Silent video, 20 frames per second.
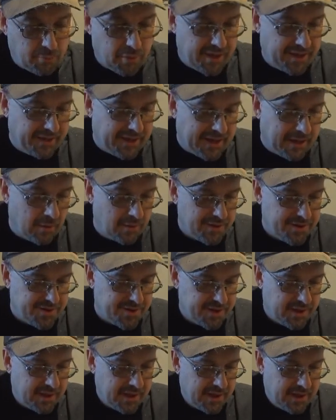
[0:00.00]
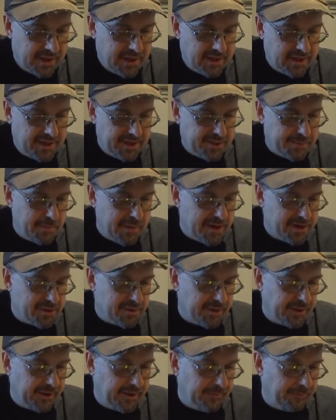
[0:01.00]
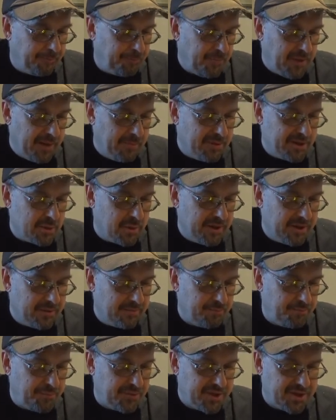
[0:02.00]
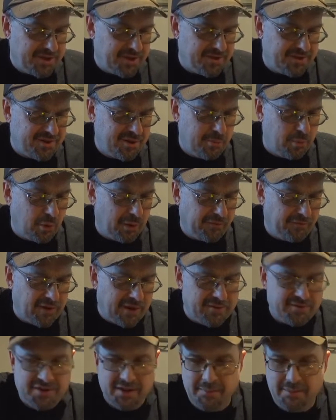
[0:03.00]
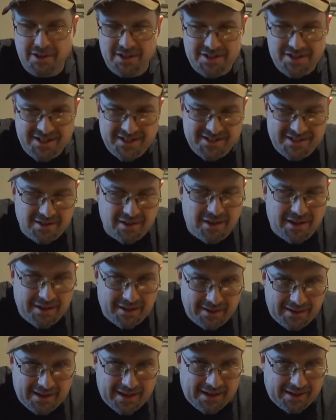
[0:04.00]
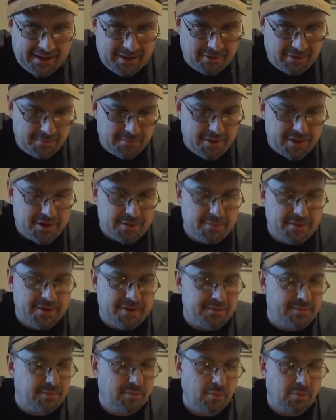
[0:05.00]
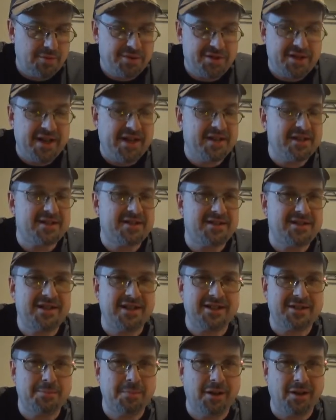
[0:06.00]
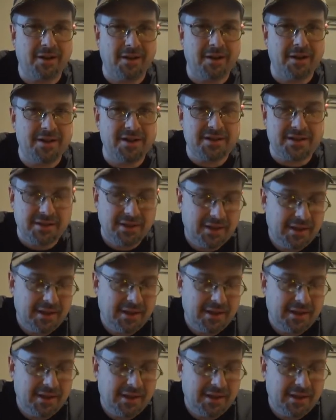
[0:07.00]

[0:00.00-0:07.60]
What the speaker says: Right now it's measuring in between 2.5. So I mean, it's not an accurate measurement, but we'll say it's 6 milligauss.